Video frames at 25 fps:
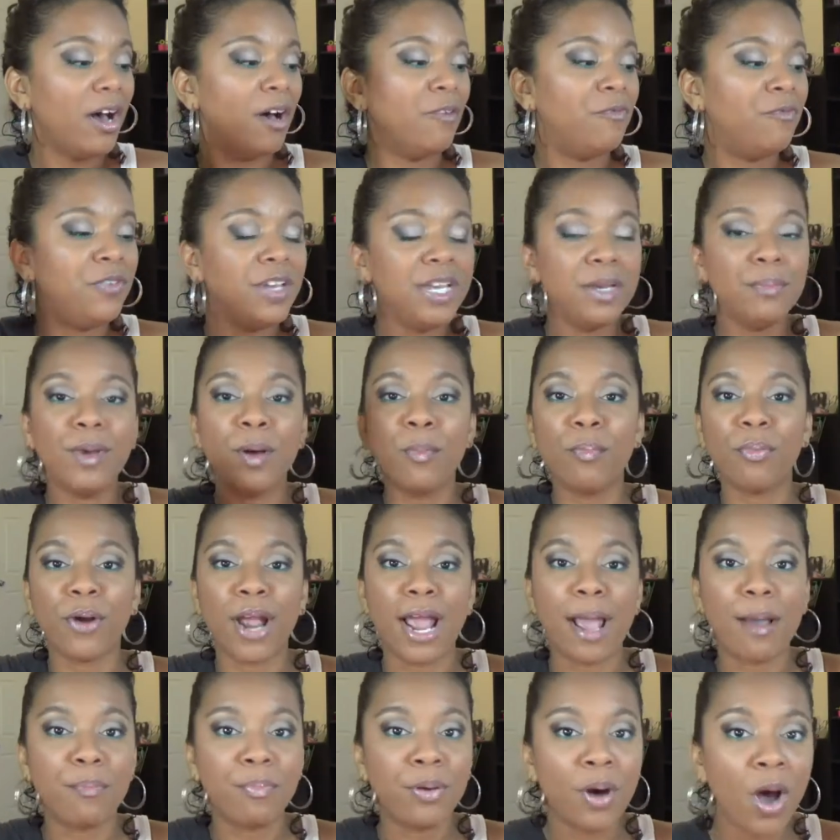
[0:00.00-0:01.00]
a Vemma
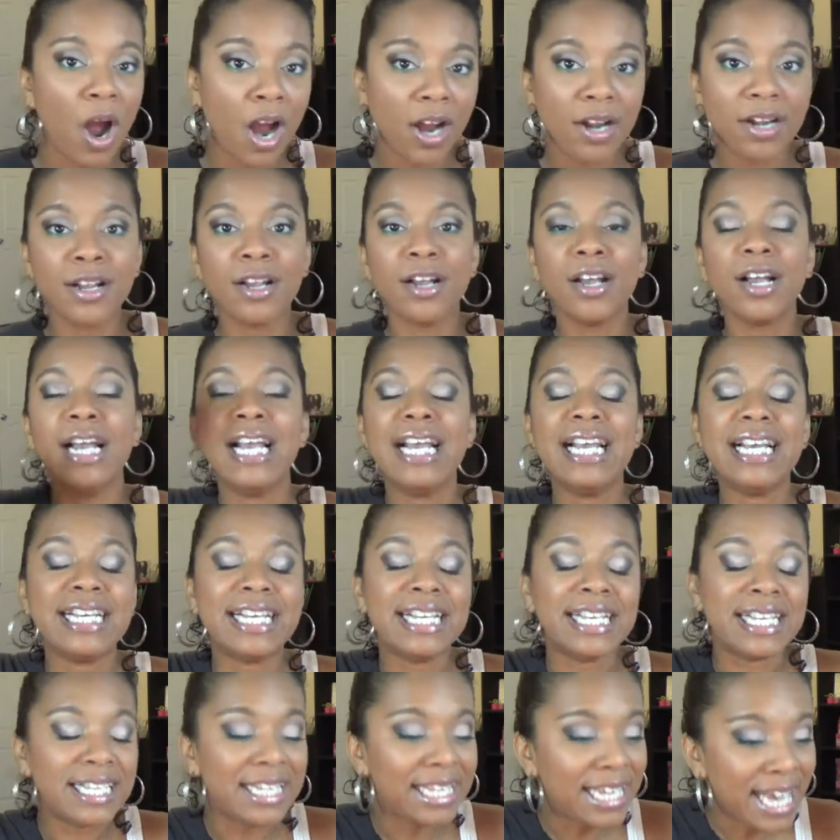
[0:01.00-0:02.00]
Brand Partner.
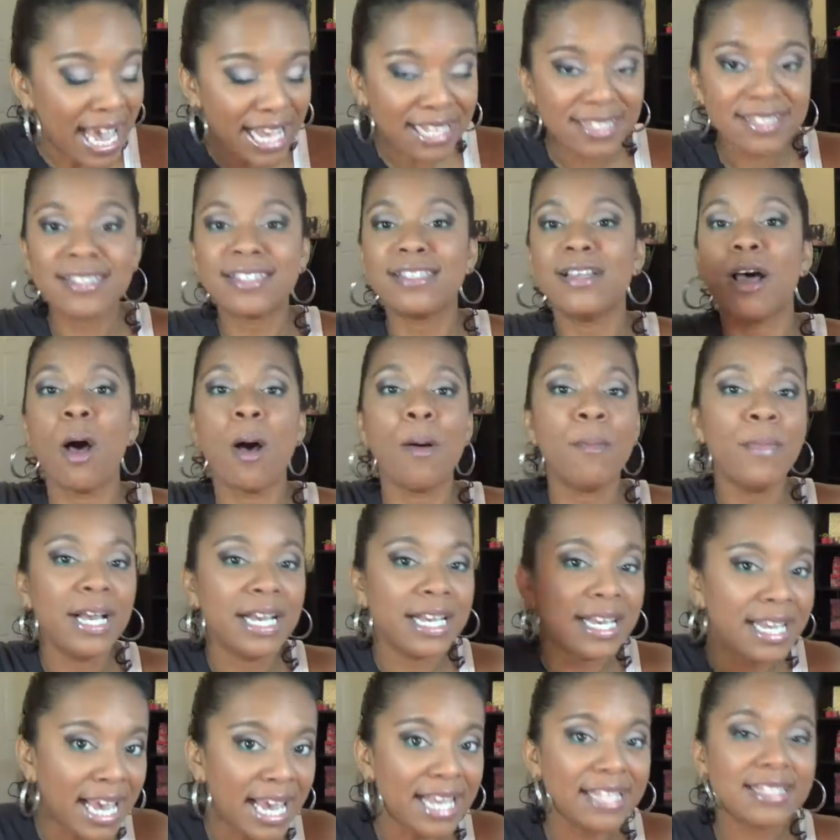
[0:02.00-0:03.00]
Get
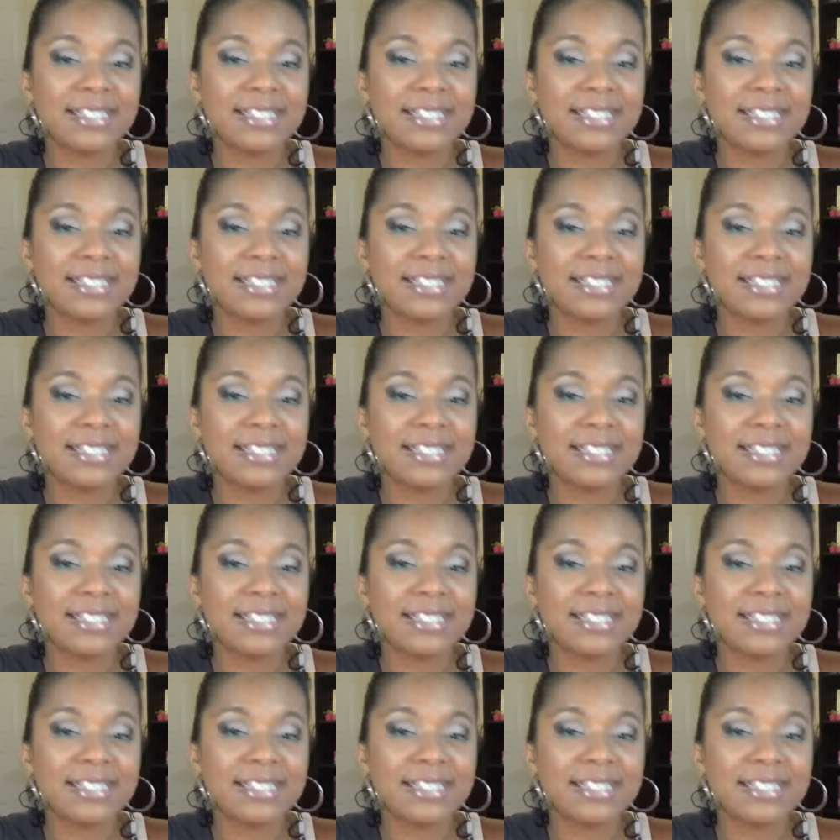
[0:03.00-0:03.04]
some.